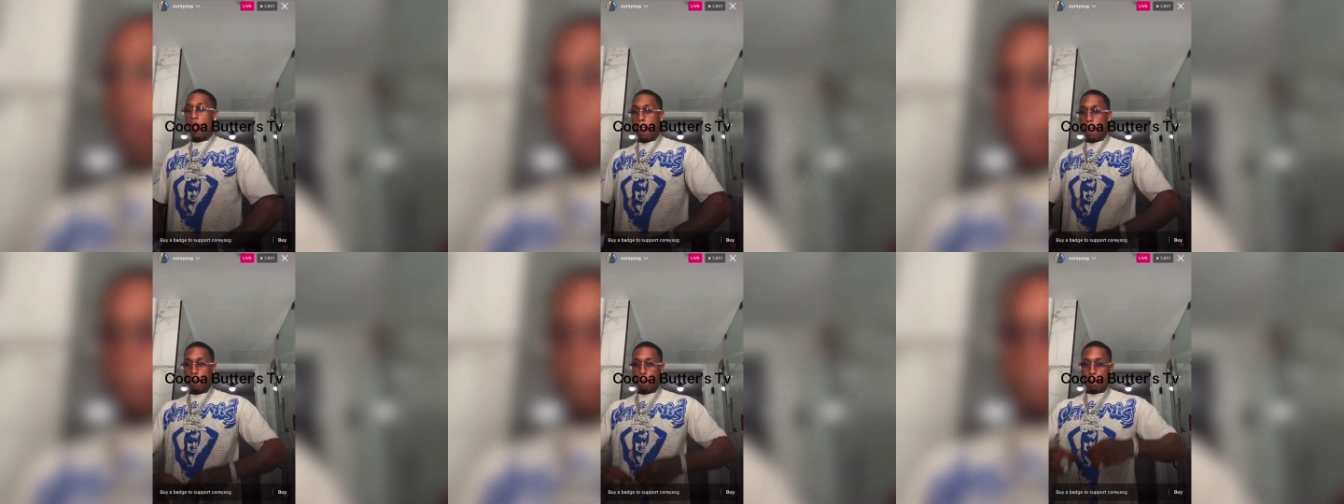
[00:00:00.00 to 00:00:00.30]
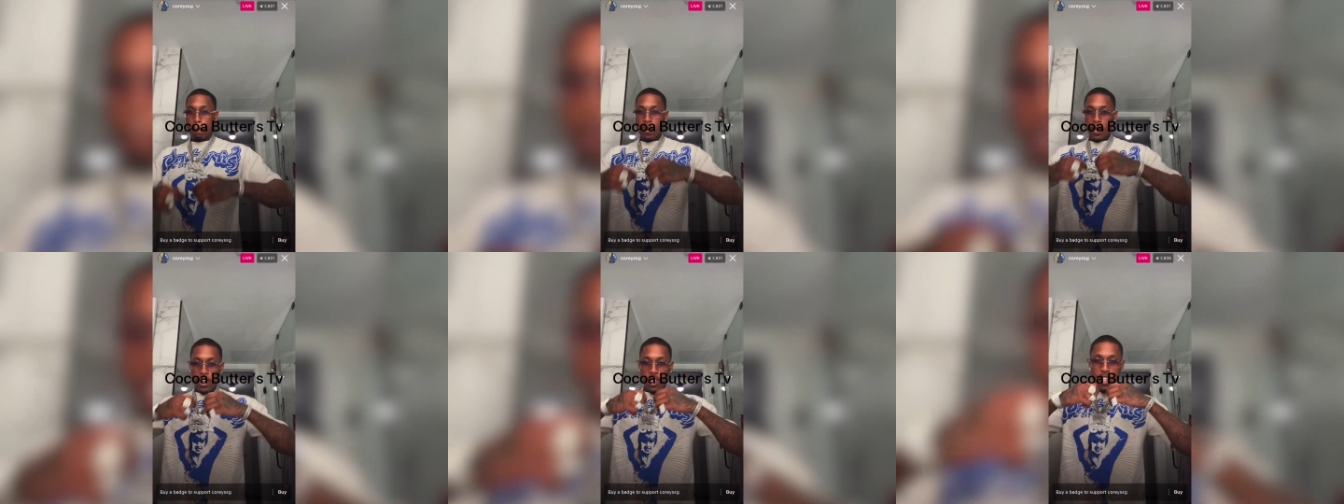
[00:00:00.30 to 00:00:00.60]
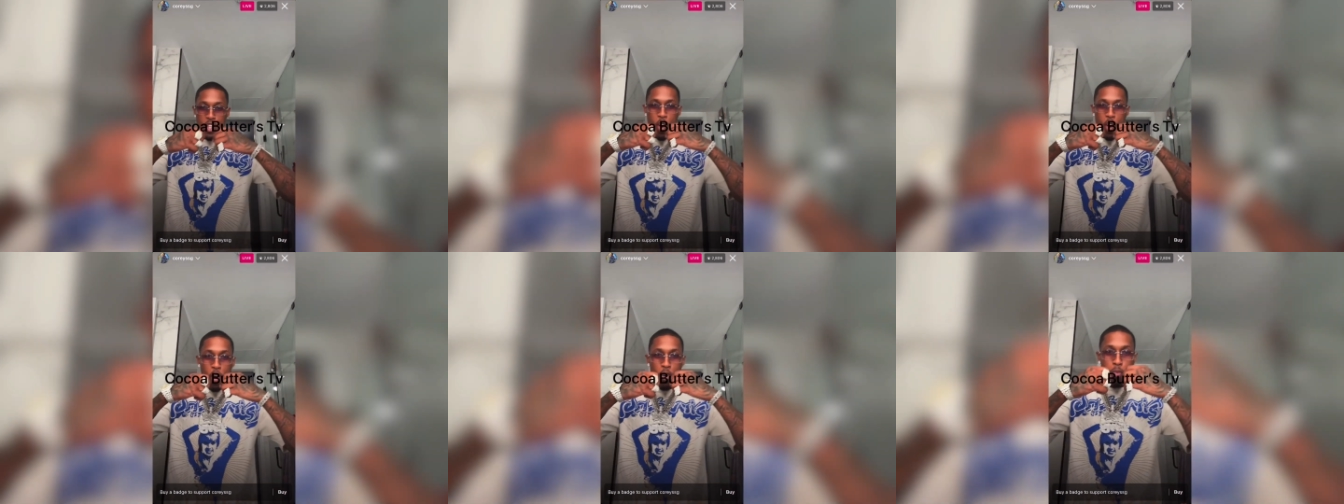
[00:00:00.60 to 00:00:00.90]
putting your
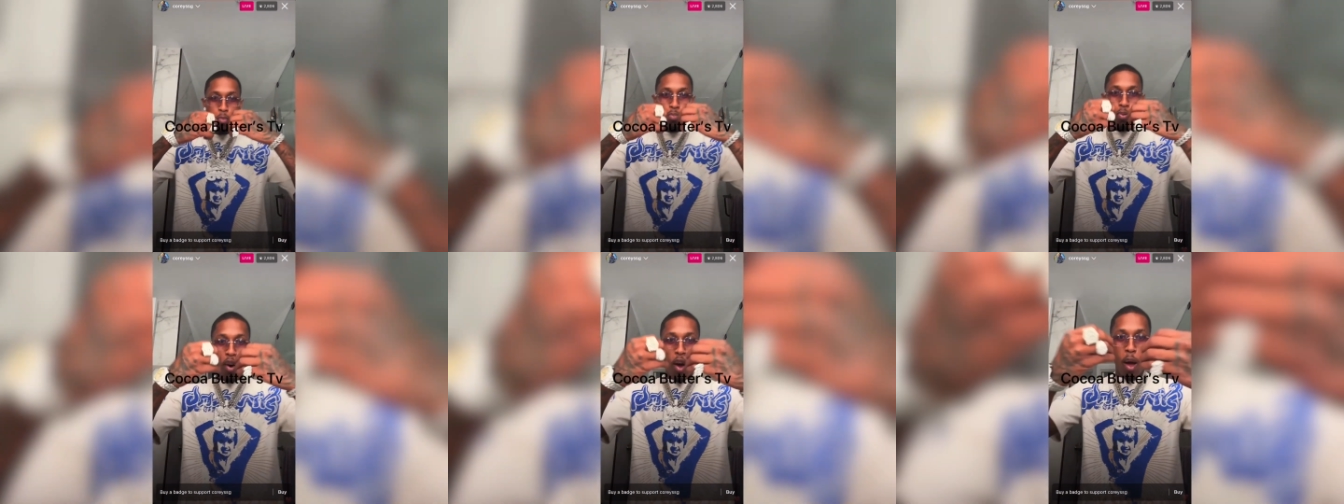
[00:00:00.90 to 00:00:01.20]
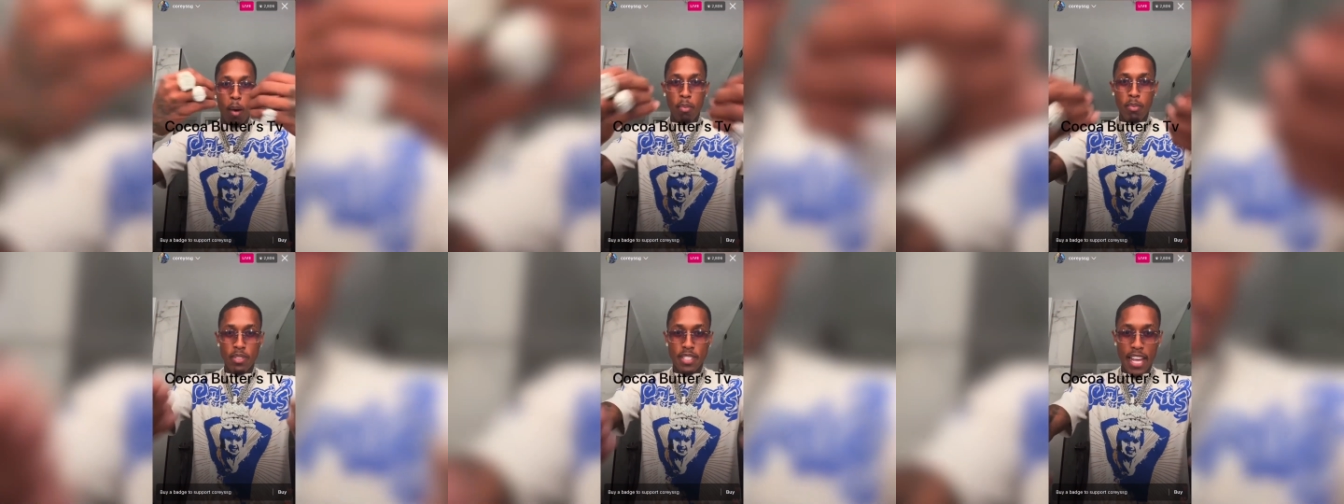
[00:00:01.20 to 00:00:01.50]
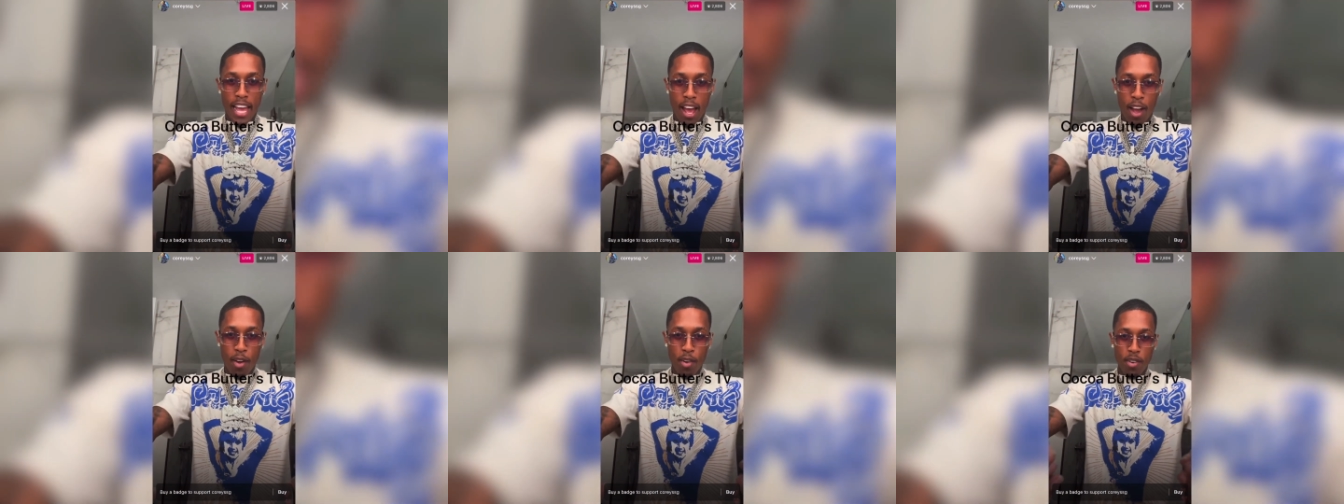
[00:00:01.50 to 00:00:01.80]
problems
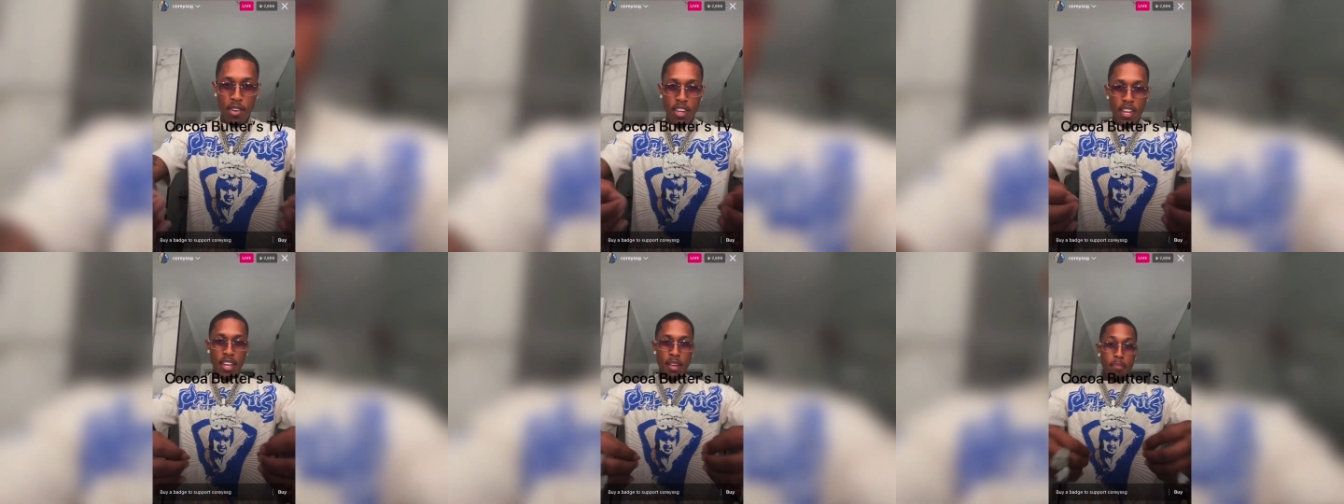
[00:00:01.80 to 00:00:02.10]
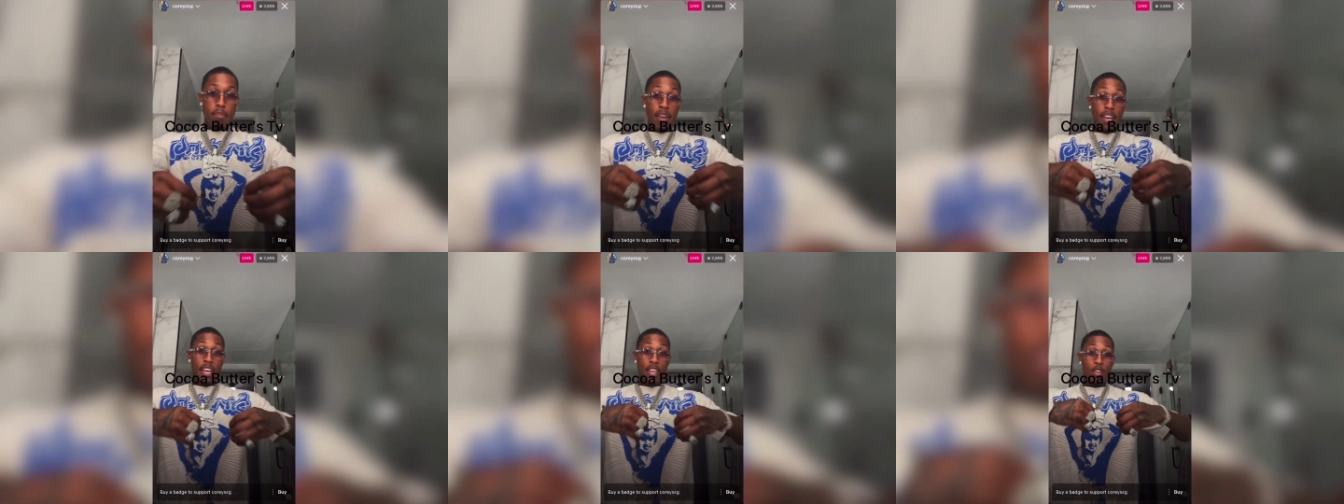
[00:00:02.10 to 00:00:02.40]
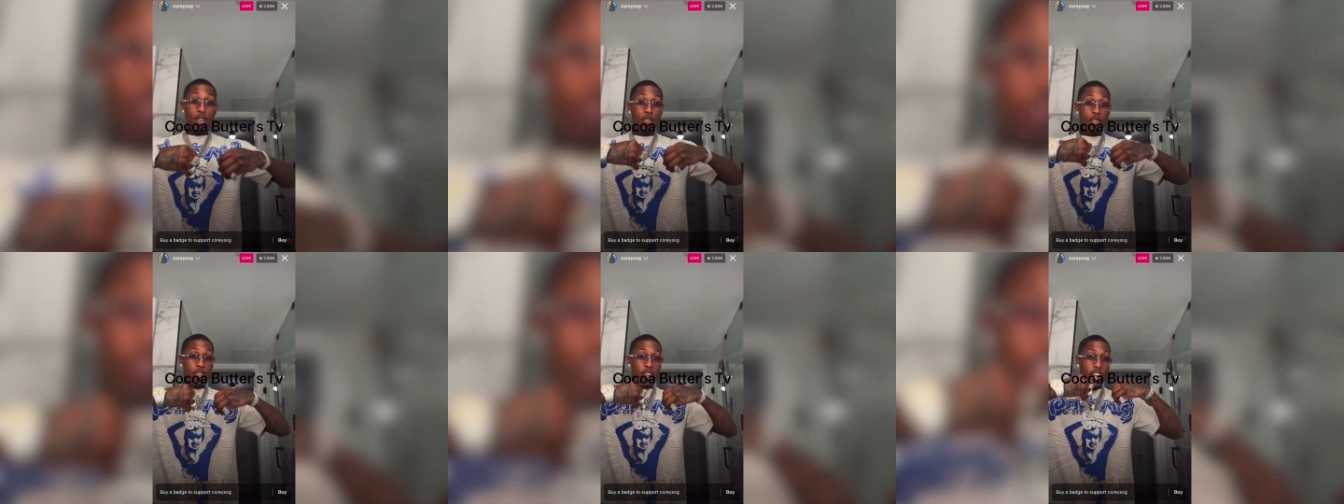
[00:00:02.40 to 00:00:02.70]
out, making you feel
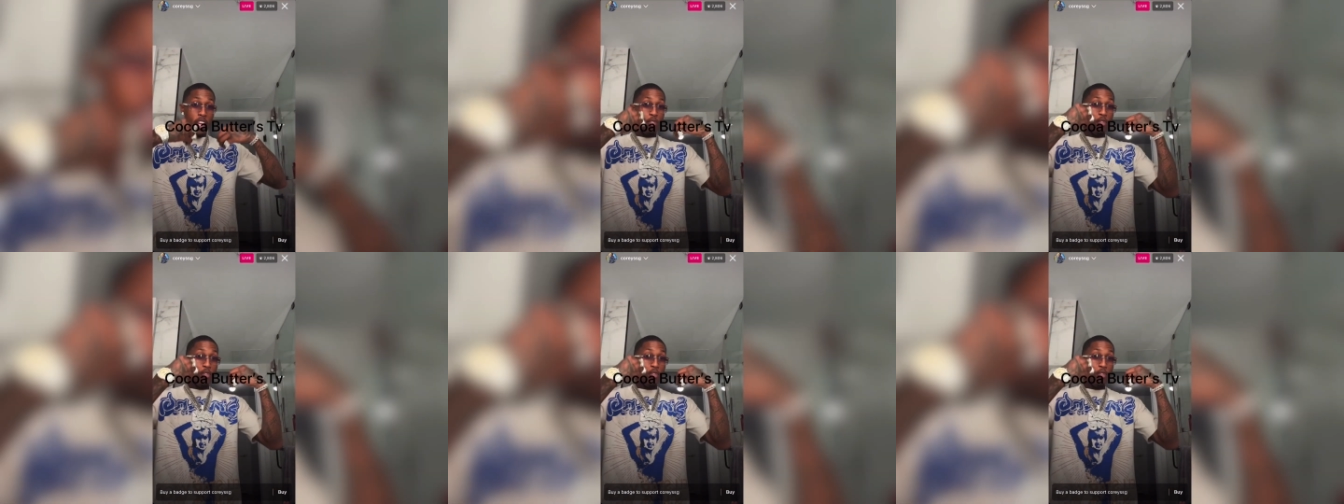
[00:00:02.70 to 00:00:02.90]
like you a